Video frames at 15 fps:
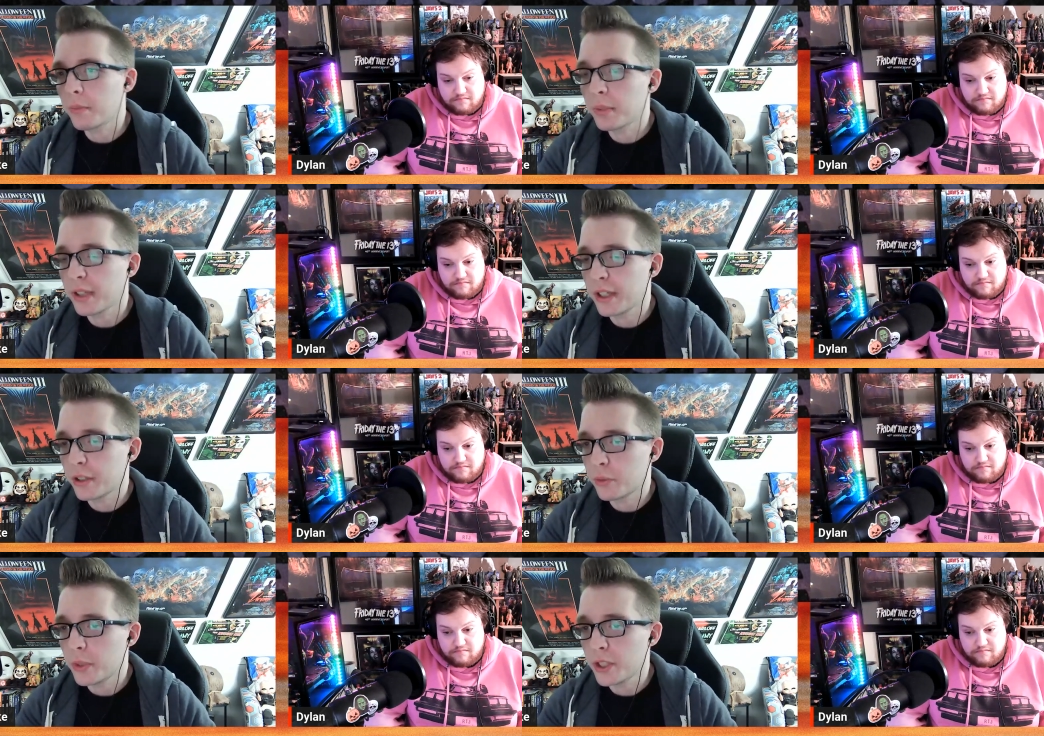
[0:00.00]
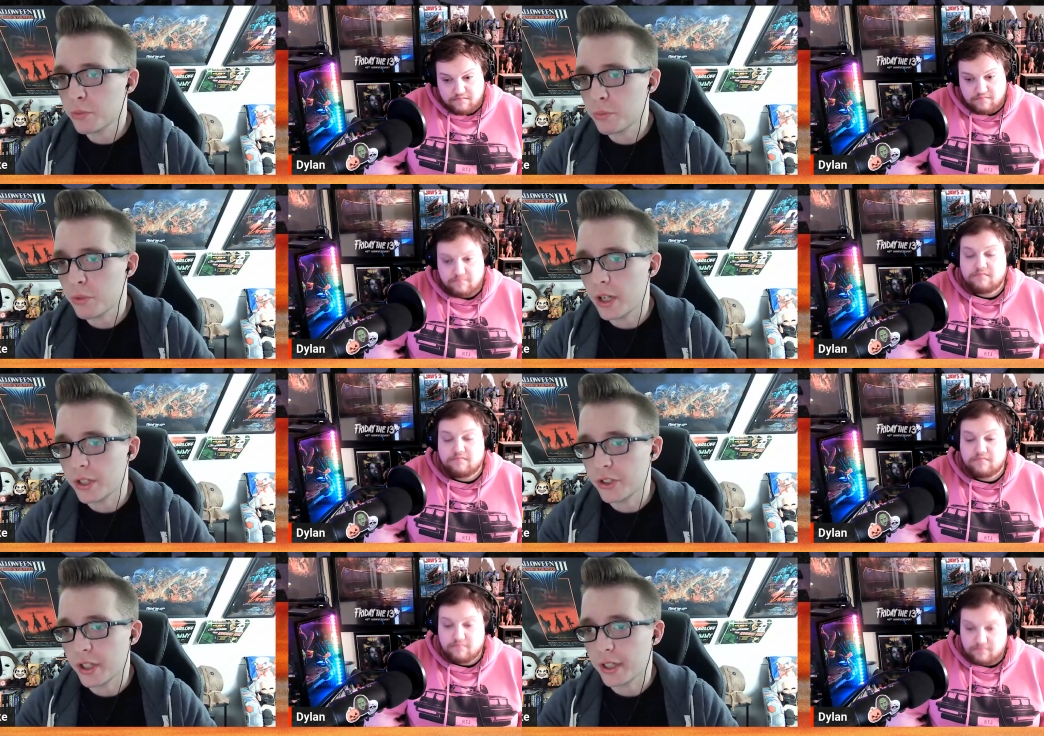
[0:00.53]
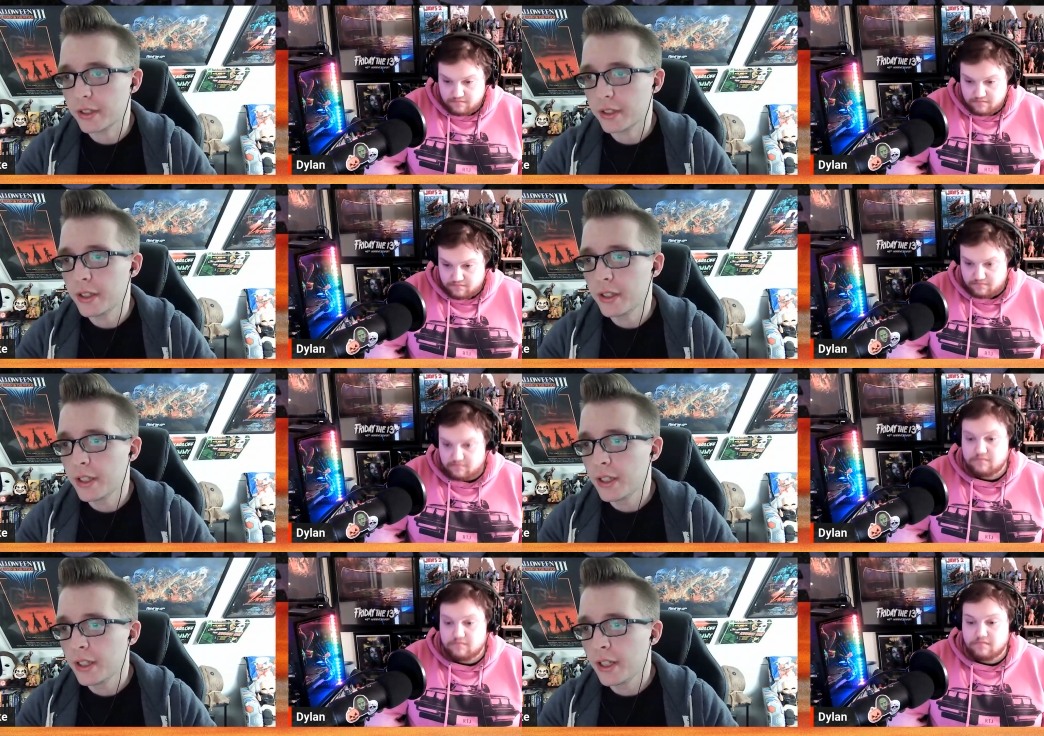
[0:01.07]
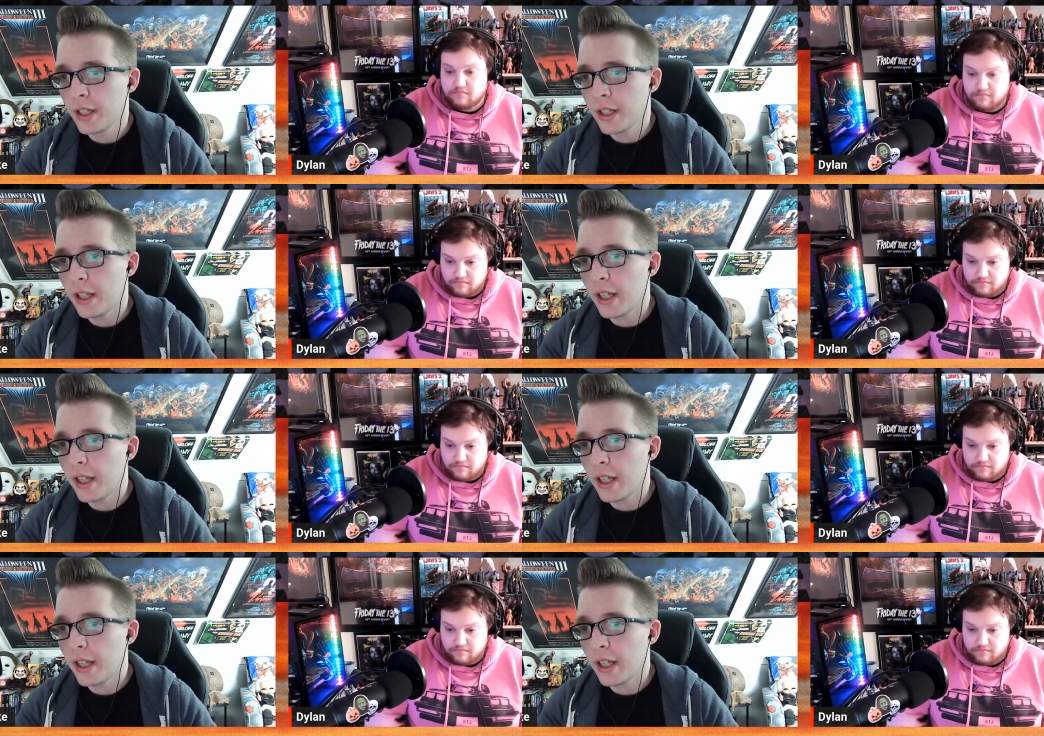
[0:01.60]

Speaker 1: Blair Witch Project. Mm-hmm.